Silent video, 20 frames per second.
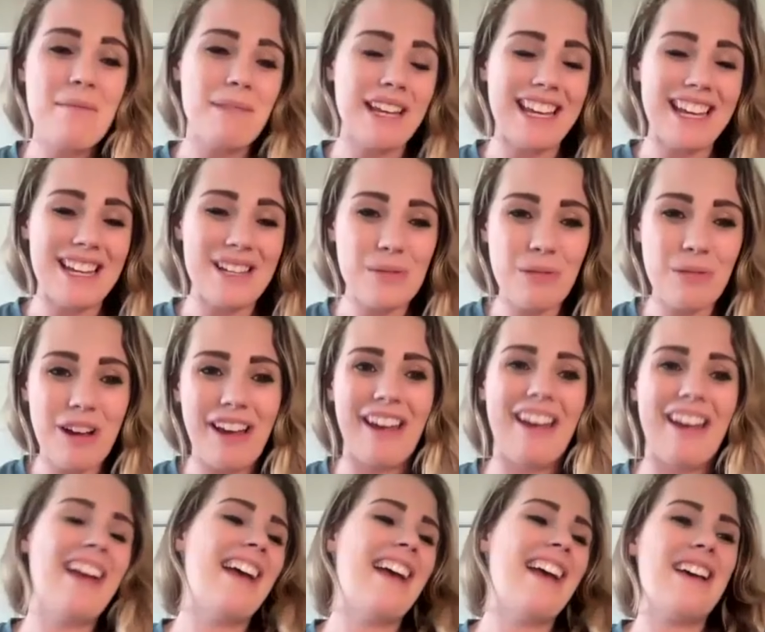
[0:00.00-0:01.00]
But guess what?
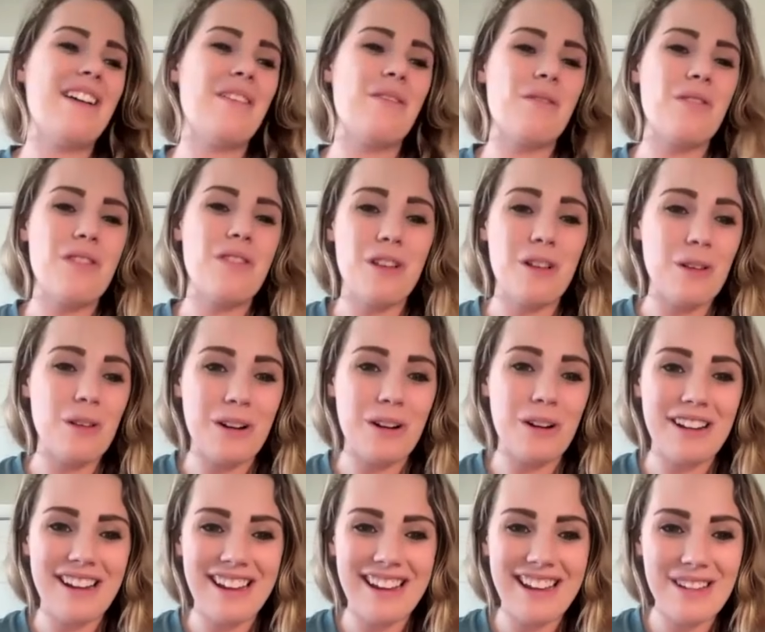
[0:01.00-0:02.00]
The
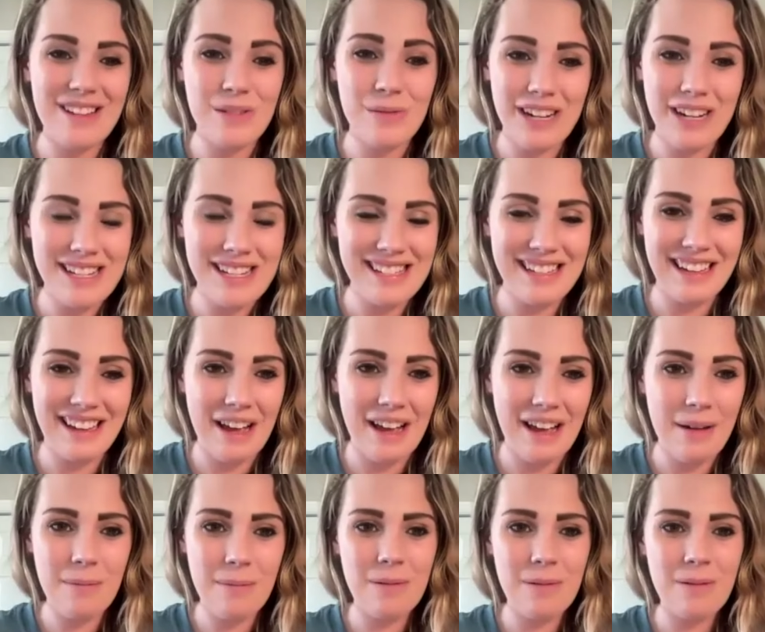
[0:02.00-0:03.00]
Lord is raising
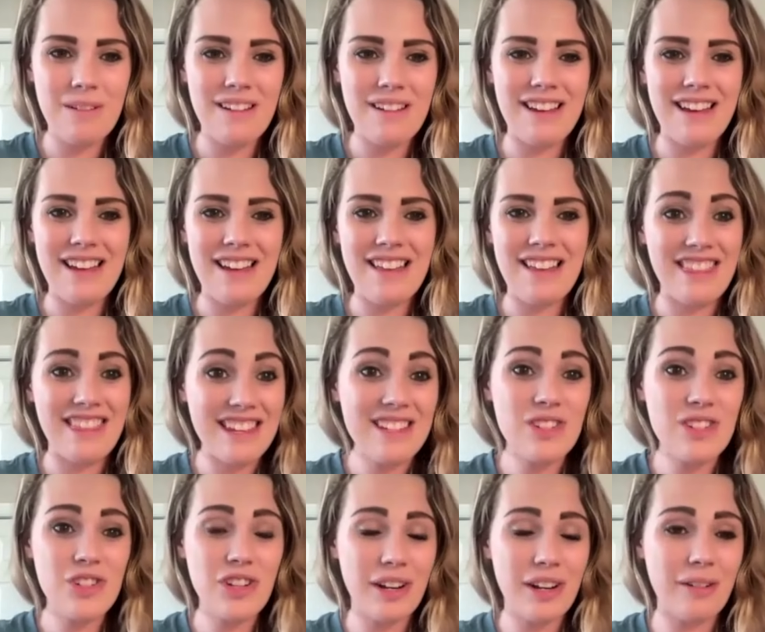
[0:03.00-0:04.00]
up
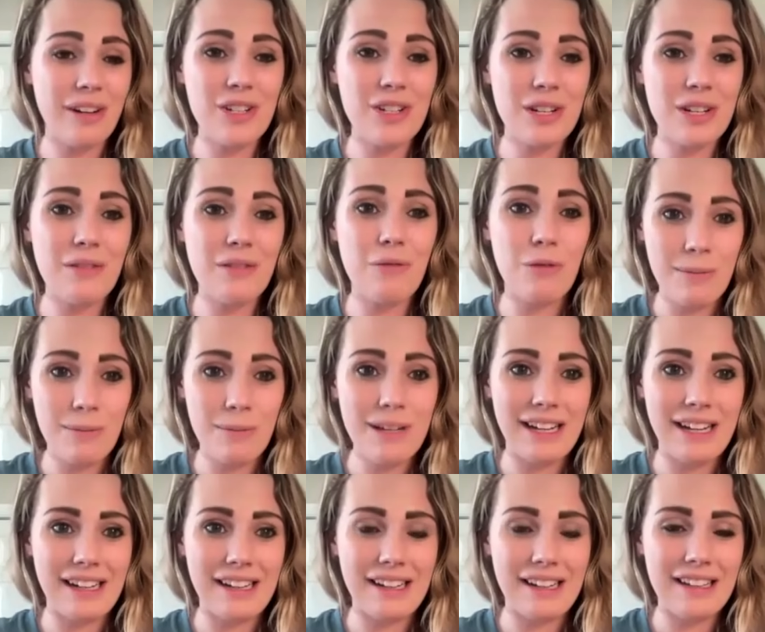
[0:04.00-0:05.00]
this generation of
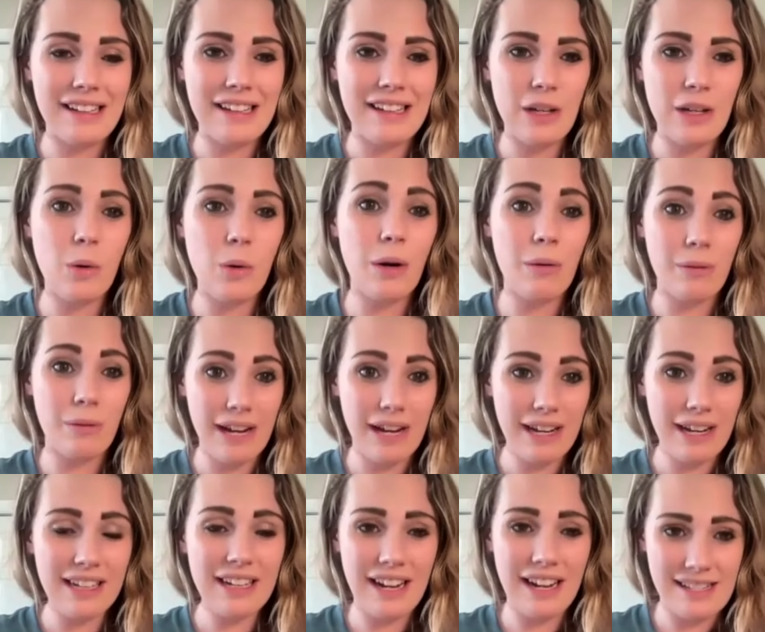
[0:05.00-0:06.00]
women who are
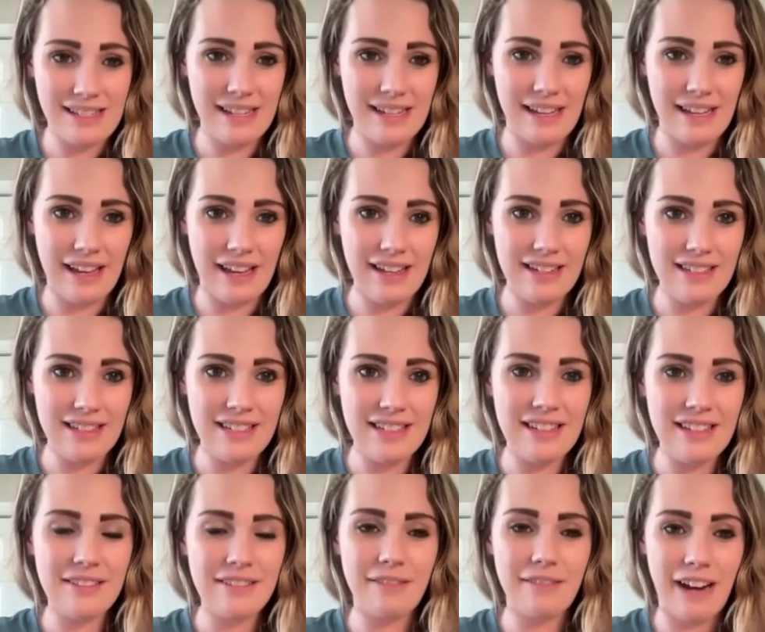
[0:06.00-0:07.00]
recognizing it,
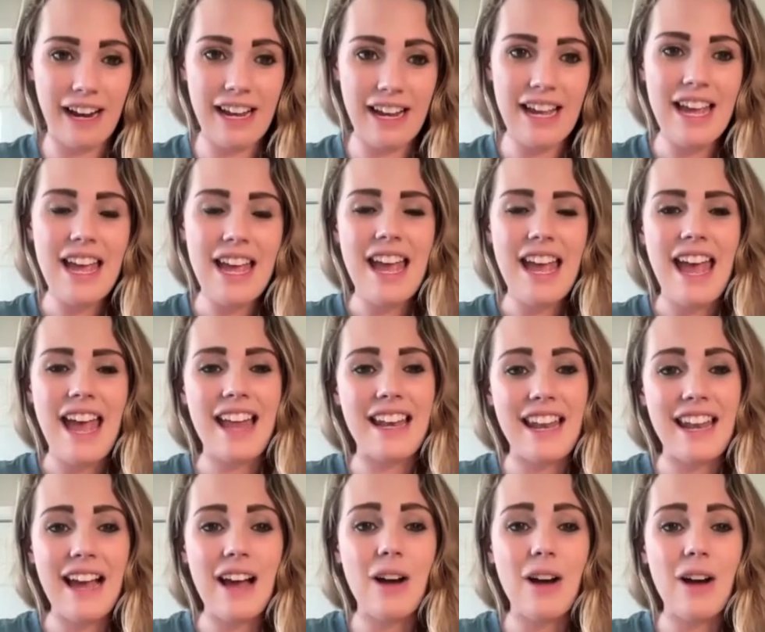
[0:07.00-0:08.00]
right? And
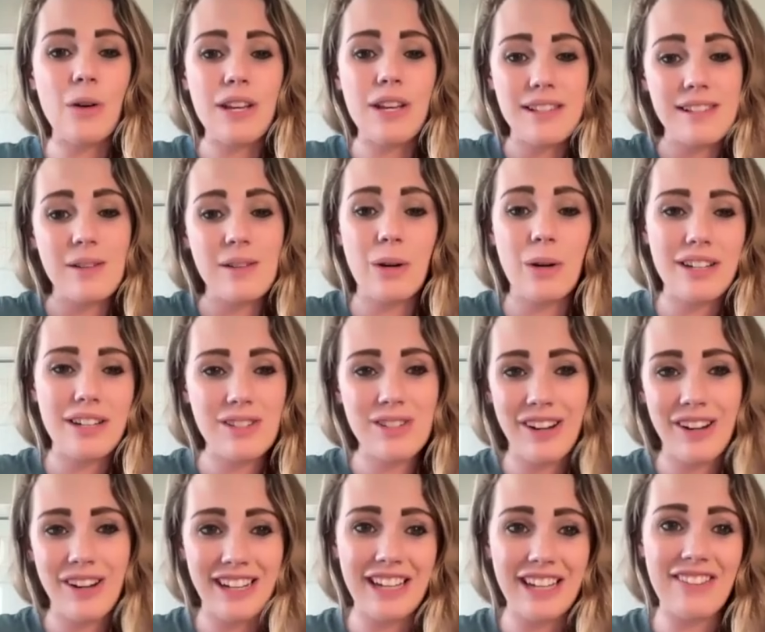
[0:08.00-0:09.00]
now he's going to
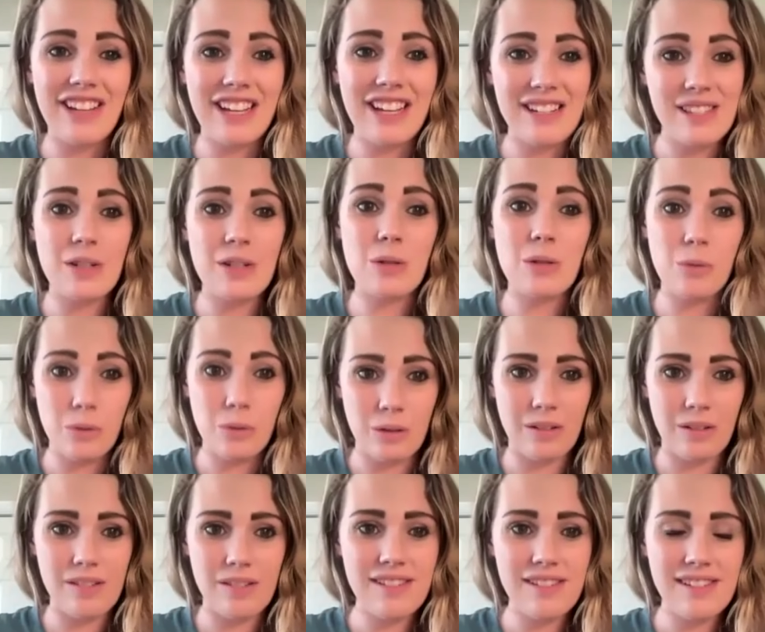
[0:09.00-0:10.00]
start giving us the
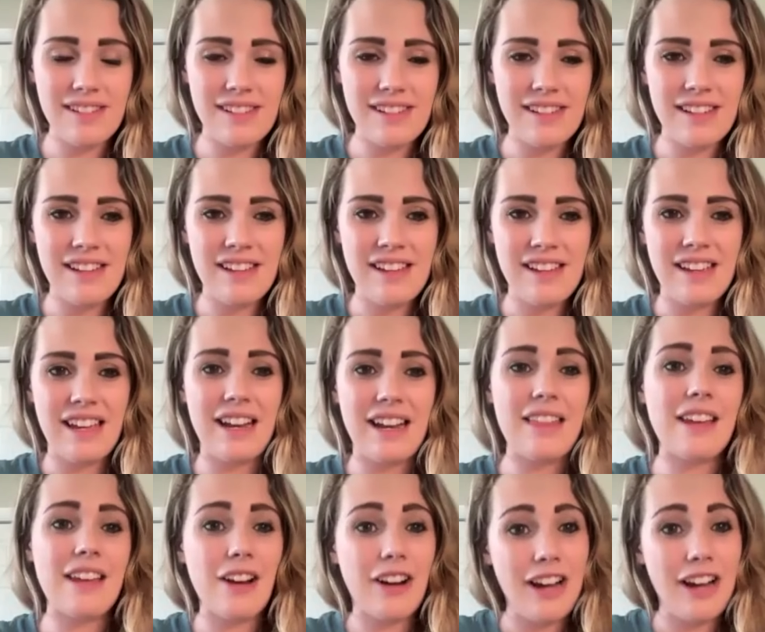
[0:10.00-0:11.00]
tools. And I
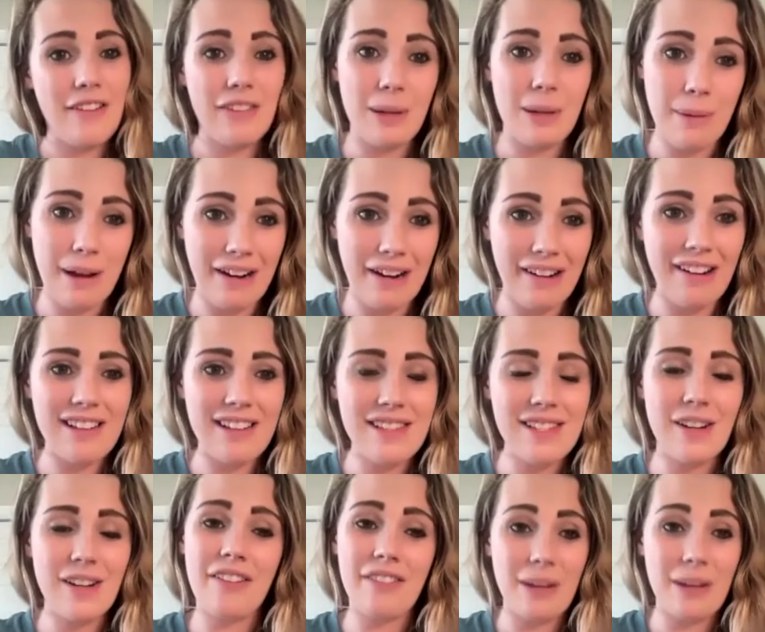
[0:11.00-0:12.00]
think our heavenly parents,
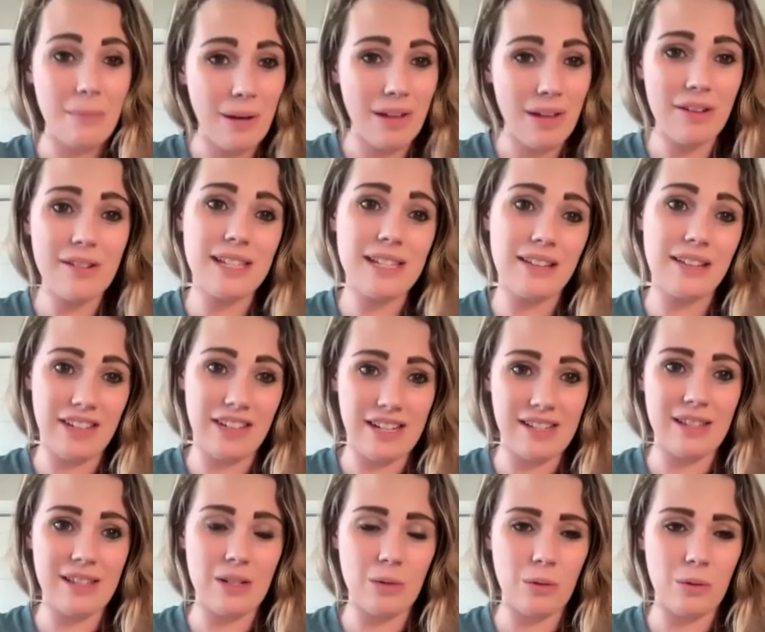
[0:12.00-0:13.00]
our heavenly mother is giving us
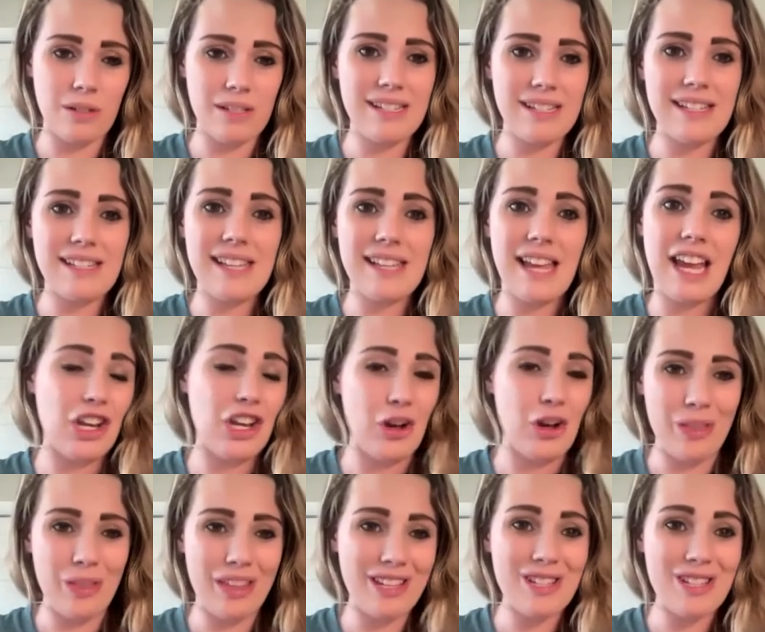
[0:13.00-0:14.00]
the tools to say,
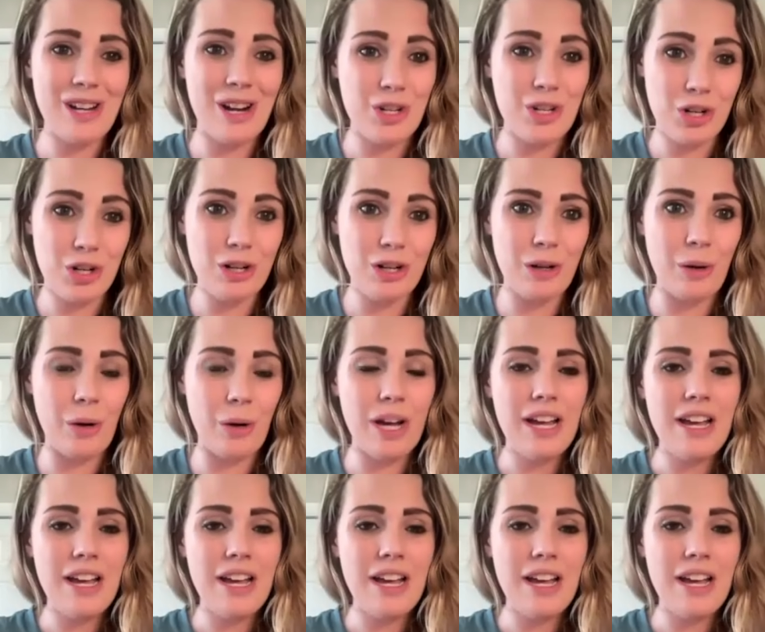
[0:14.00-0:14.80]
no, that's not true.